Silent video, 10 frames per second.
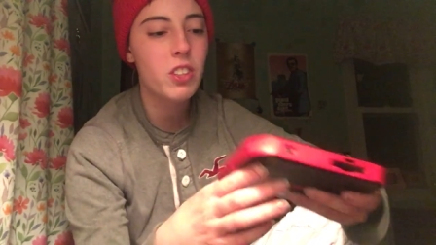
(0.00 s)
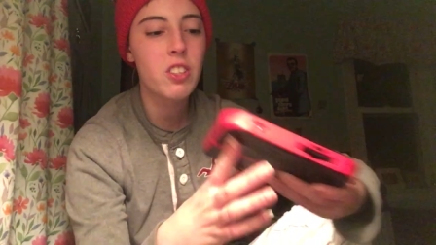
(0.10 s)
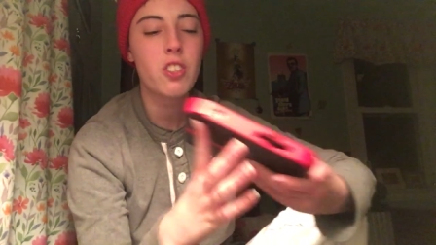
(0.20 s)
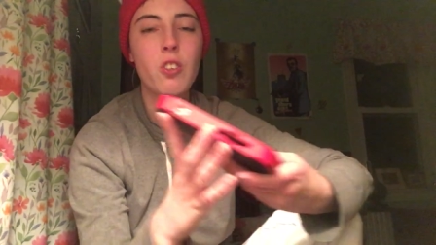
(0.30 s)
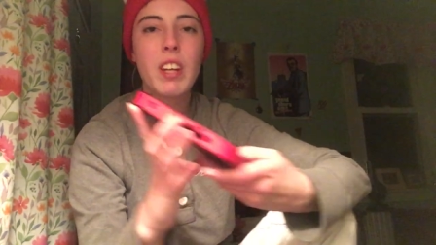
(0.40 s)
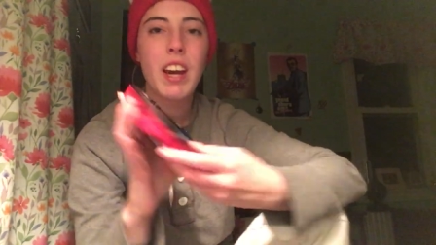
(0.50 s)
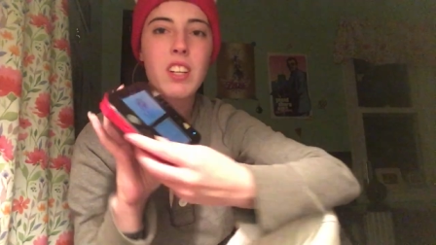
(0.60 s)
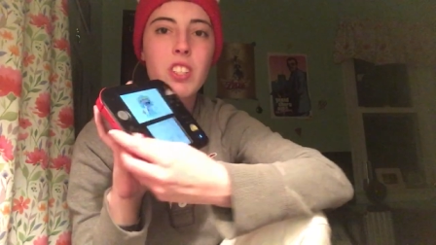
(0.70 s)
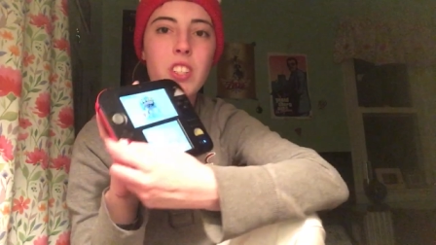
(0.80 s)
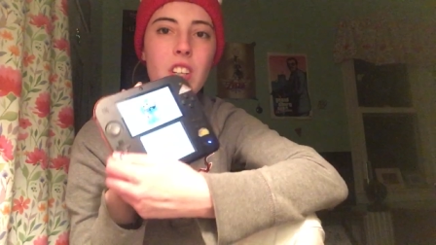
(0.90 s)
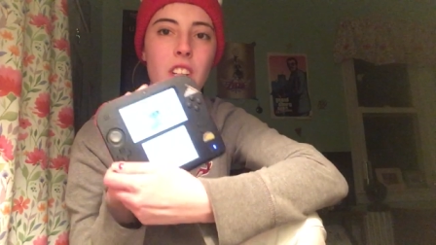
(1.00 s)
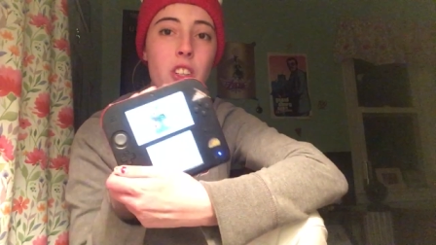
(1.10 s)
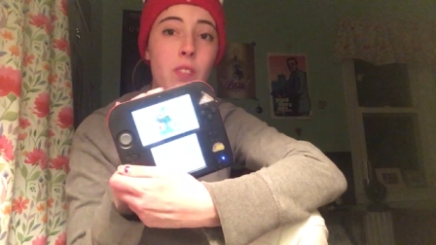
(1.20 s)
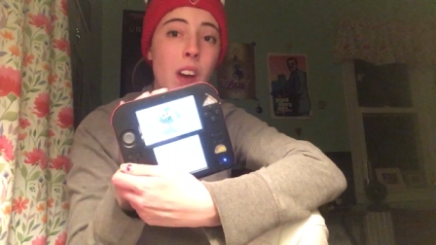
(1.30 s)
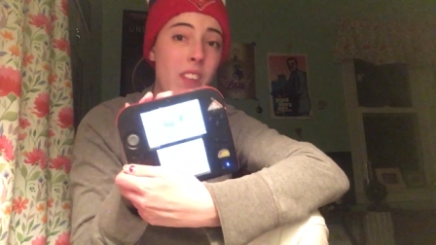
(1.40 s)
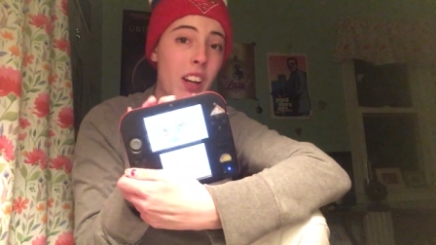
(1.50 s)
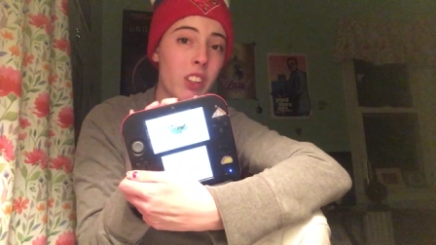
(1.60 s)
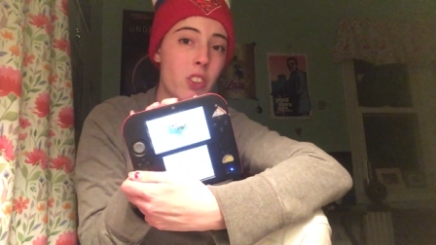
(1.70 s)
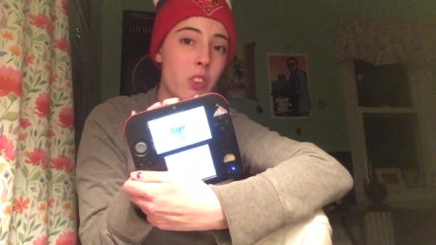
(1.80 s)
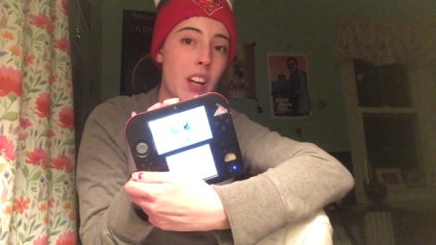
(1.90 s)
this 2ds this is my
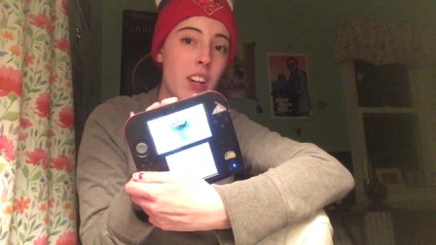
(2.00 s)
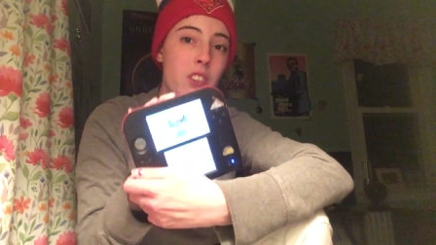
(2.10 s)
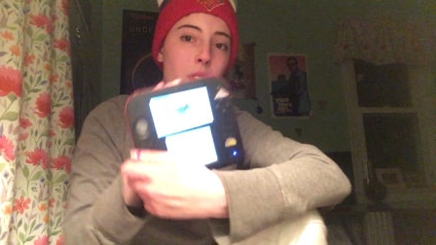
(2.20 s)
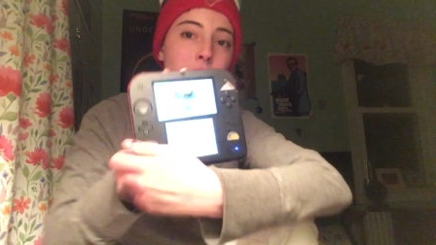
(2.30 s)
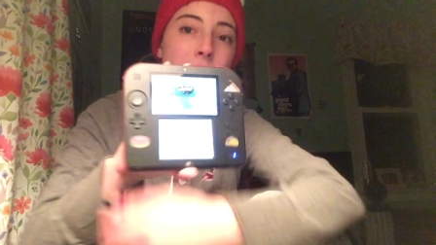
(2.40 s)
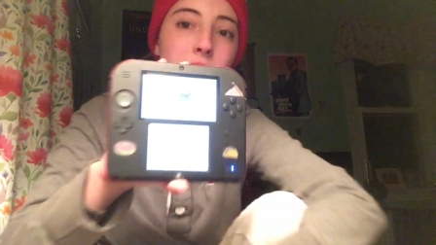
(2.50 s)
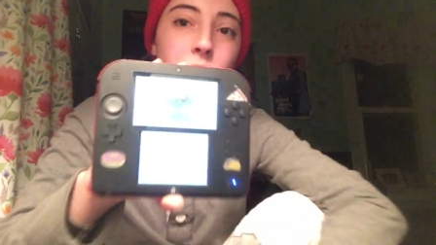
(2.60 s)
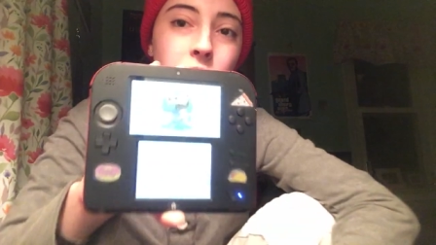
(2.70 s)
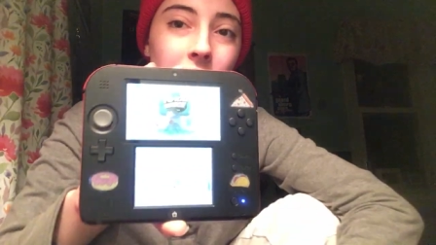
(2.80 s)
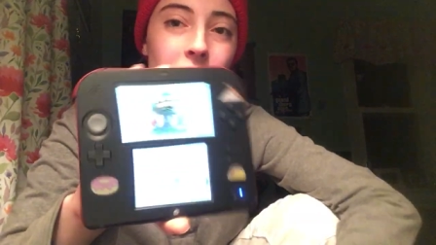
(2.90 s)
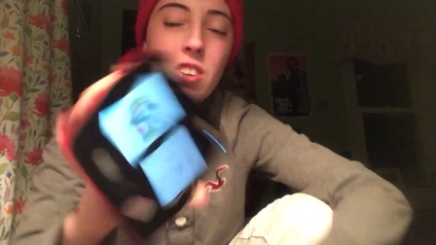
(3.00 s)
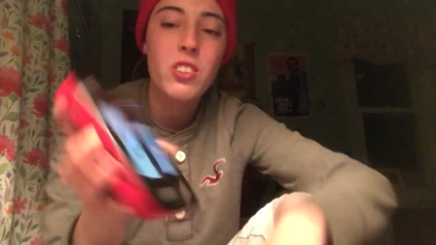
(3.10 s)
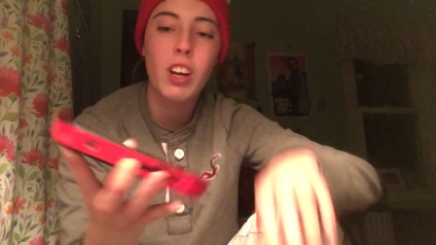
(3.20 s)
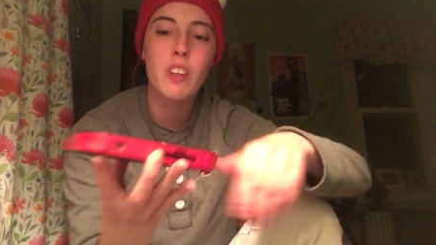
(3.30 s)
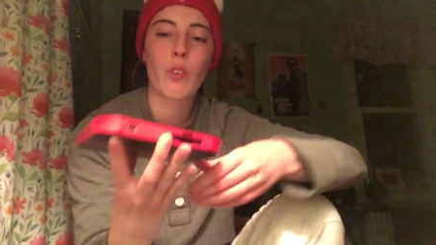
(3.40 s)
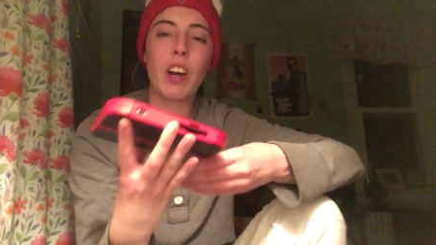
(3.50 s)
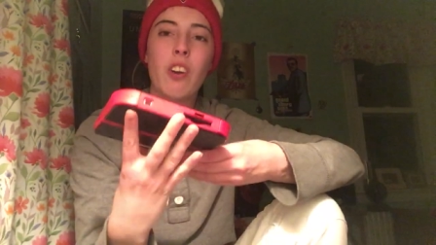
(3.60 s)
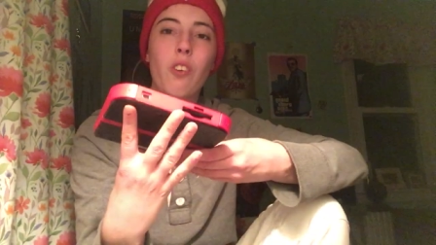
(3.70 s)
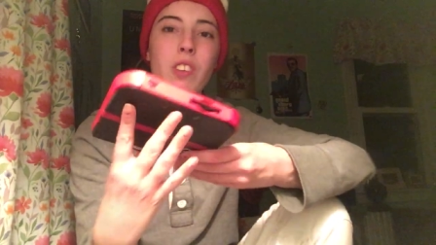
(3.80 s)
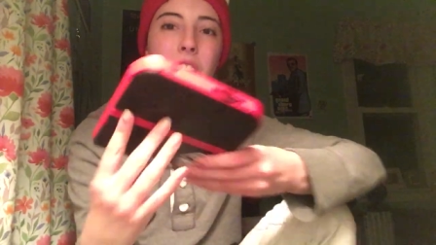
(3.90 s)
regular 2ds which has some stickers the other one I
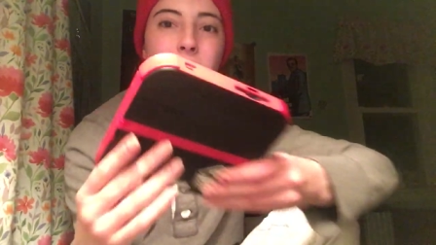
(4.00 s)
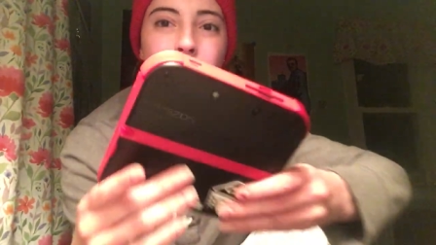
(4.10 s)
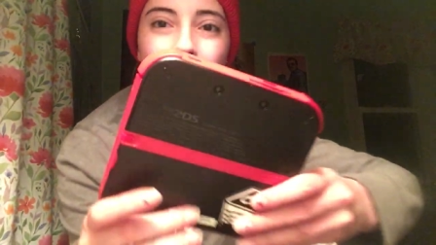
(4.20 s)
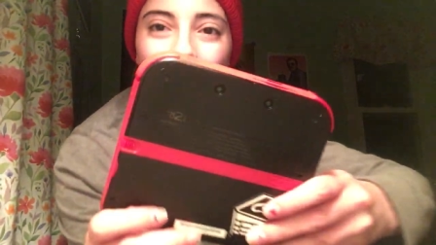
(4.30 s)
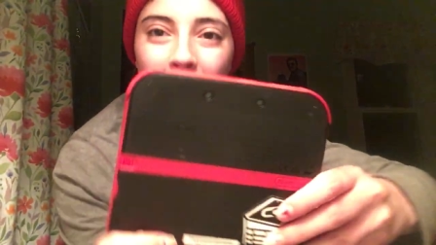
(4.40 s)
don't dare do that